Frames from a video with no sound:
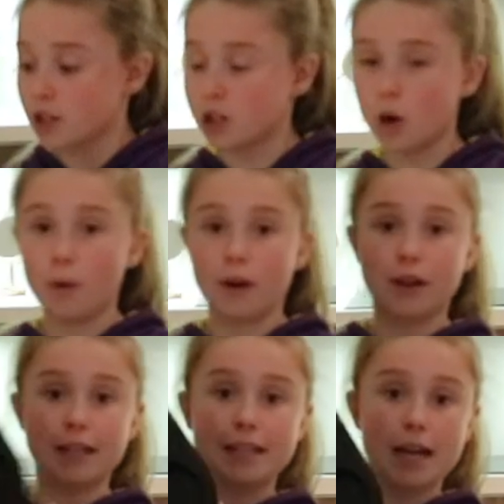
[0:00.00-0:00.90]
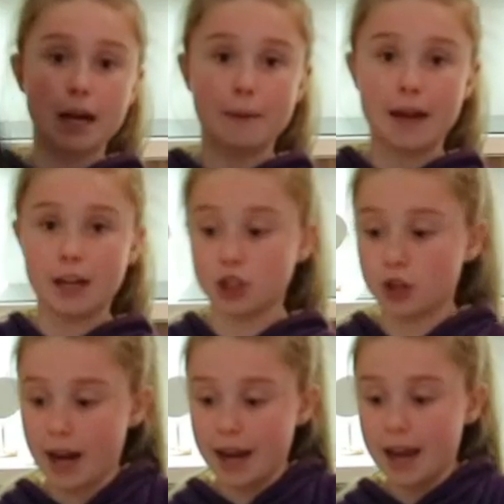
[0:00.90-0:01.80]
So we're going to take our baking
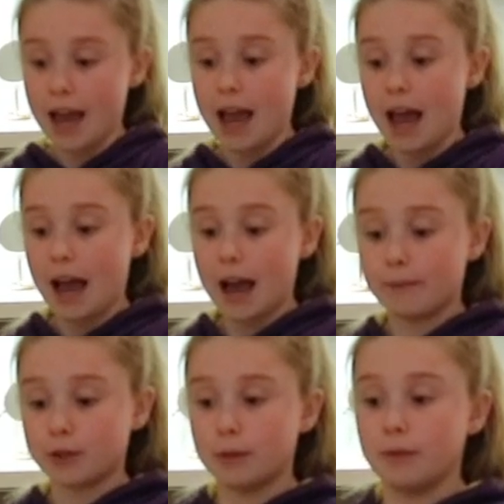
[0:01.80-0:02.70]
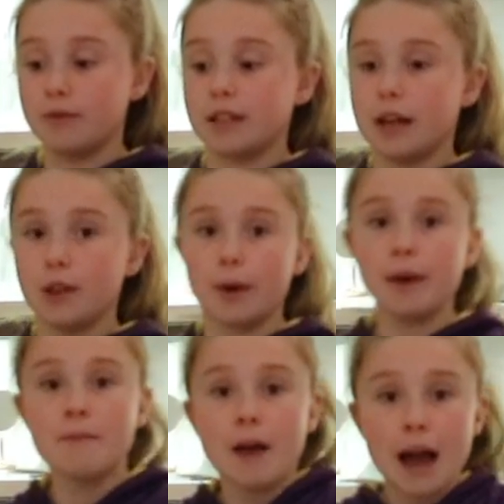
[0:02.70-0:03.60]
tray and put it out of the
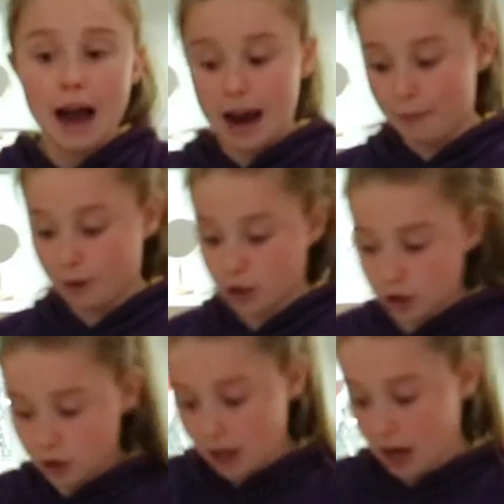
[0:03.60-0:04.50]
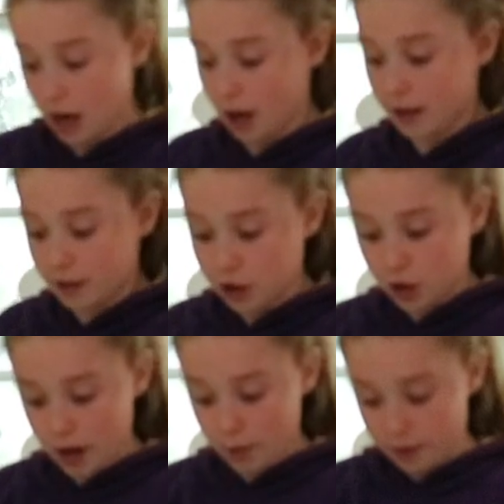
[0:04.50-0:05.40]
way, and we're just going to line the
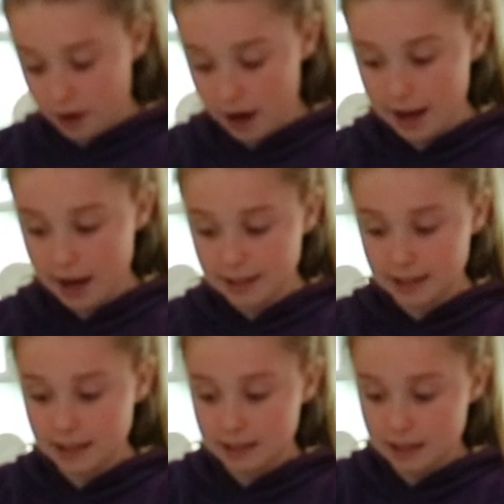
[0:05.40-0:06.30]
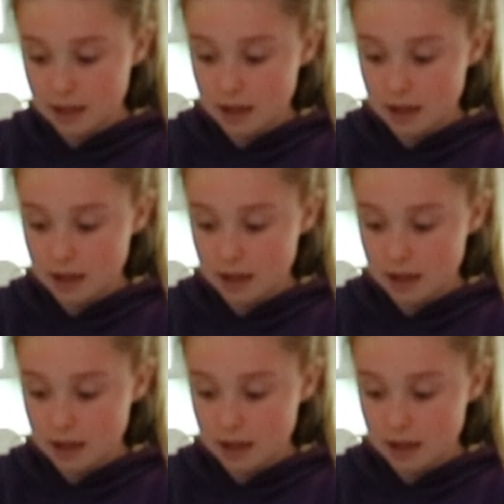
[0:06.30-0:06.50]
tray with our cases.